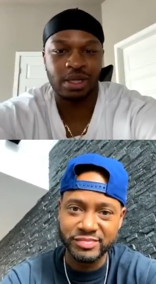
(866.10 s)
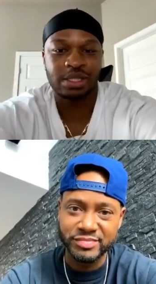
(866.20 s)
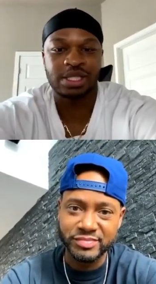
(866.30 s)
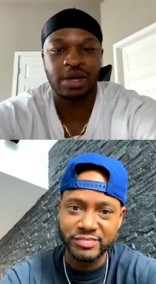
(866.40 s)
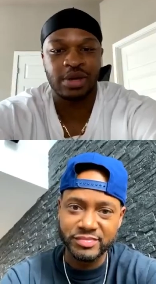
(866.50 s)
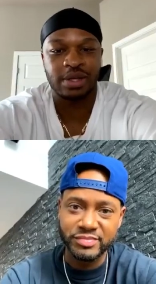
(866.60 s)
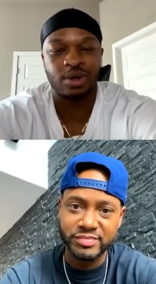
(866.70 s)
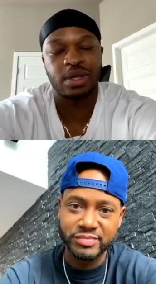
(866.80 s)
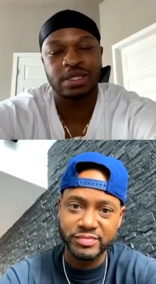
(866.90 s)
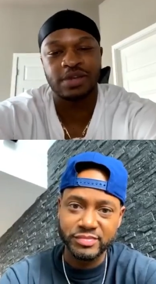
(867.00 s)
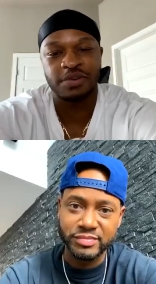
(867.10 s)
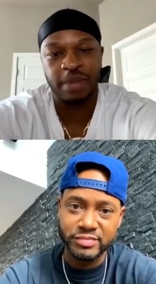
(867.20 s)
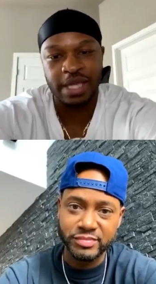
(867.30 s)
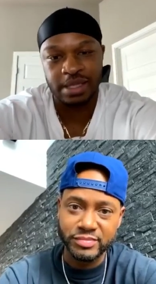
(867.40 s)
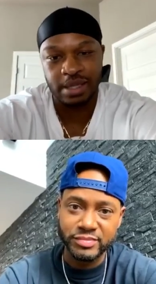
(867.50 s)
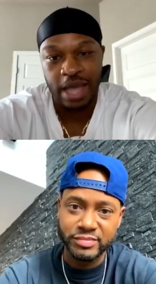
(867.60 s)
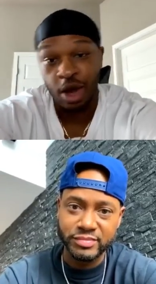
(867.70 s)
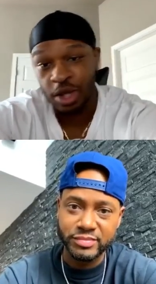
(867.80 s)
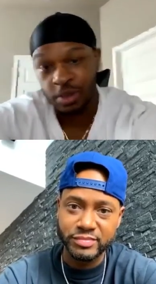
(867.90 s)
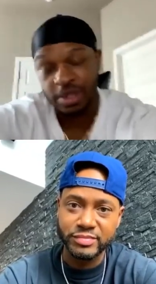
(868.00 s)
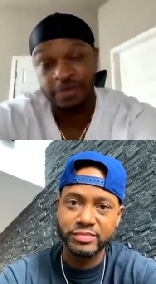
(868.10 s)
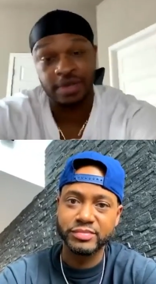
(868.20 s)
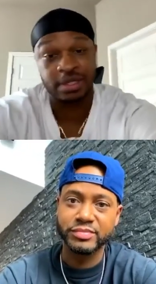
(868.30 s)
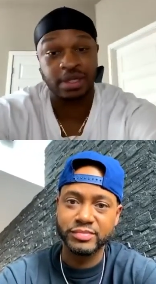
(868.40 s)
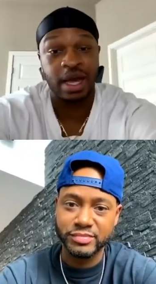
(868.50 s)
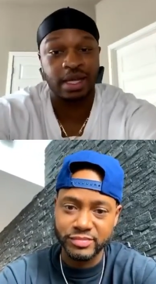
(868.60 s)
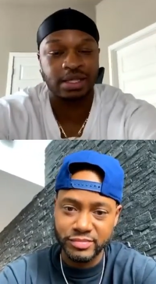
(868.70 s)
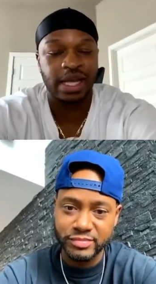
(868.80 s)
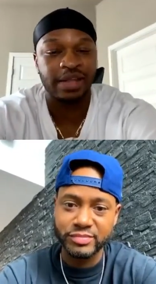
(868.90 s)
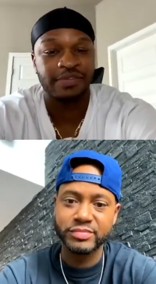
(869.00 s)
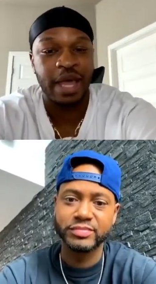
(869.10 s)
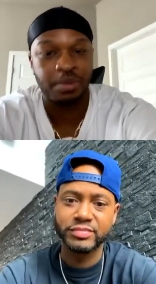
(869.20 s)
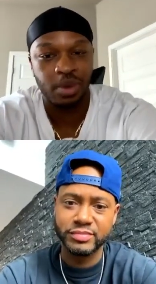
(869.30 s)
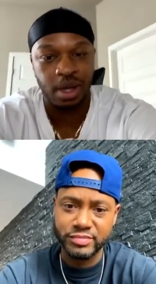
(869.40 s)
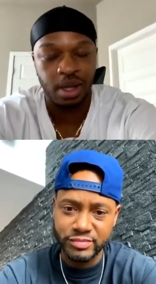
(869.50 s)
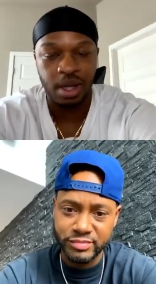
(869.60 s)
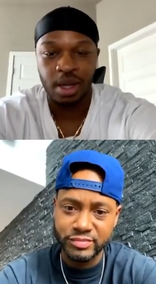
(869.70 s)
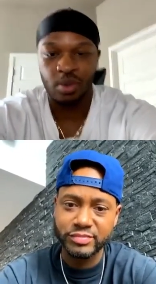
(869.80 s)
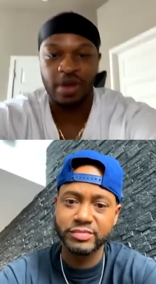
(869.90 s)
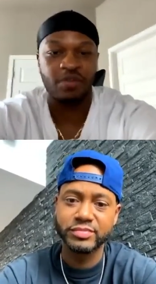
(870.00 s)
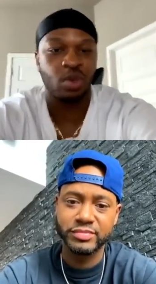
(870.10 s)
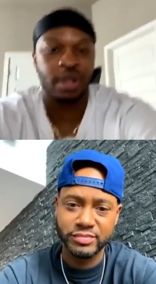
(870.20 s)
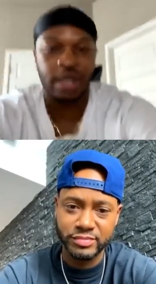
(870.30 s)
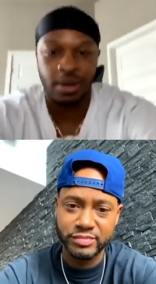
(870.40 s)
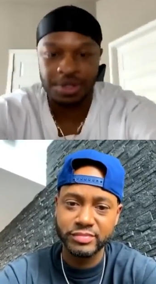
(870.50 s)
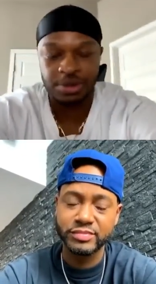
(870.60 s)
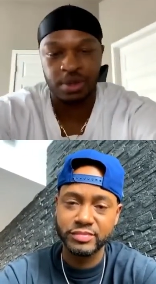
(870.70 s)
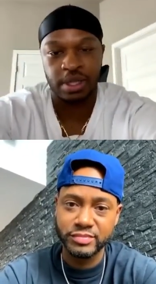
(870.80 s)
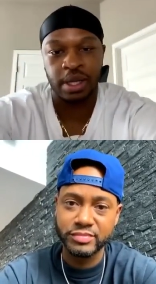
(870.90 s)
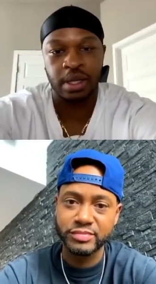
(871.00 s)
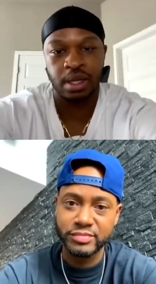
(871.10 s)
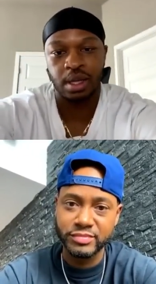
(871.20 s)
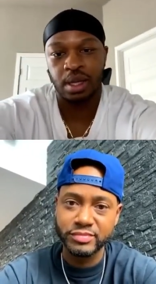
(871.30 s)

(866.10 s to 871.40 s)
Speaker 1: and sharing all this information, not only with the finish line and JD Fan, but with everyone else tuning in.